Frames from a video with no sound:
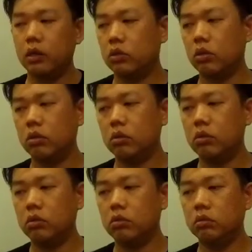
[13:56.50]

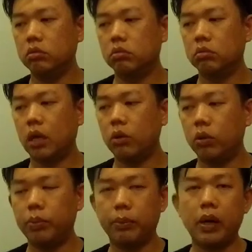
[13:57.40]
So I will
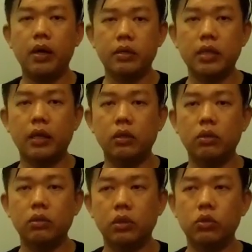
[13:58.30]
prepare a
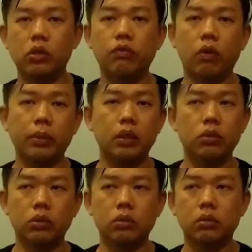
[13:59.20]
sandal usually for me
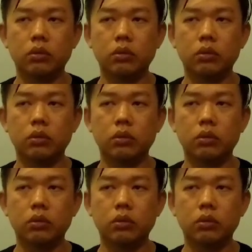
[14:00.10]
to